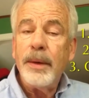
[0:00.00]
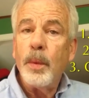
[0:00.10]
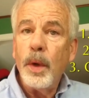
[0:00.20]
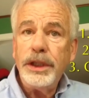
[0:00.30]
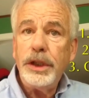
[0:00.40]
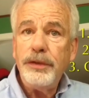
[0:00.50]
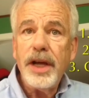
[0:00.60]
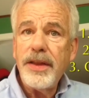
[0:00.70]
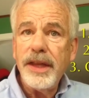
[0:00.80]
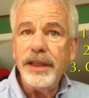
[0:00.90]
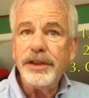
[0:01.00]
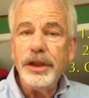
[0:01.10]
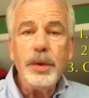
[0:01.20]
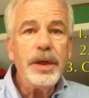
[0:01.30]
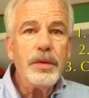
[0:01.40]
Once you've done this,
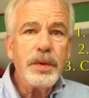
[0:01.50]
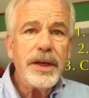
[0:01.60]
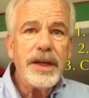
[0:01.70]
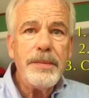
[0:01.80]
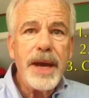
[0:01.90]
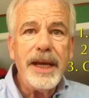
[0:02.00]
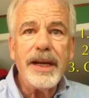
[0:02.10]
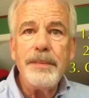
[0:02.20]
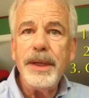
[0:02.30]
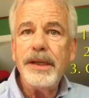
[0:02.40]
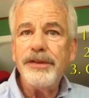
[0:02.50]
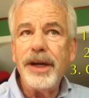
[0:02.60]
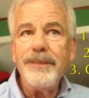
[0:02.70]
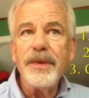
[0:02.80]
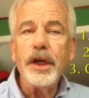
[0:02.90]
you can really make a bit of
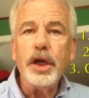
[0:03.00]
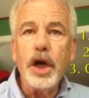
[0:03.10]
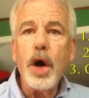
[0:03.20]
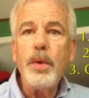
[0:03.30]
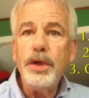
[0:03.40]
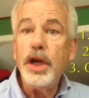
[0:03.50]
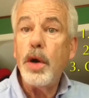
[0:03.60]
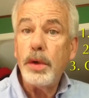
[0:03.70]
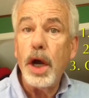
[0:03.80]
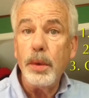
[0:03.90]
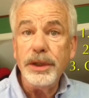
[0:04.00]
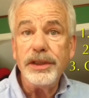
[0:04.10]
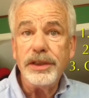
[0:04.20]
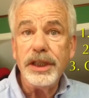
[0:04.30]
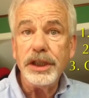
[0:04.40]
a go, no-go
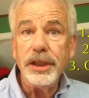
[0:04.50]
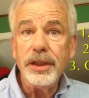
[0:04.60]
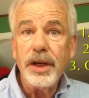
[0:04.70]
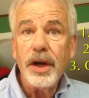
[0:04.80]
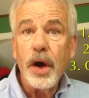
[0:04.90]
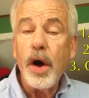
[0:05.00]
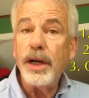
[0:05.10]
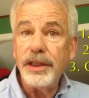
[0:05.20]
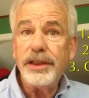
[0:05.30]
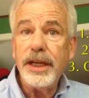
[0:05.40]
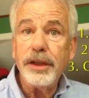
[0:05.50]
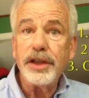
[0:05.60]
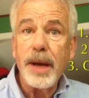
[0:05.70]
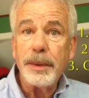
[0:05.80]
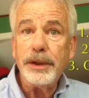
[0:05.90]
decision on a sales
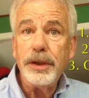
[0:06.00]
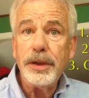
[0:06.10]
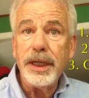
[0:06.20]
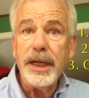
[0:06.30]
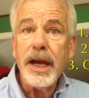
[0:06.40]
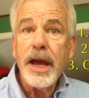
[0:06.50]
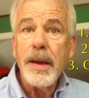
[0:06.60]
opportunity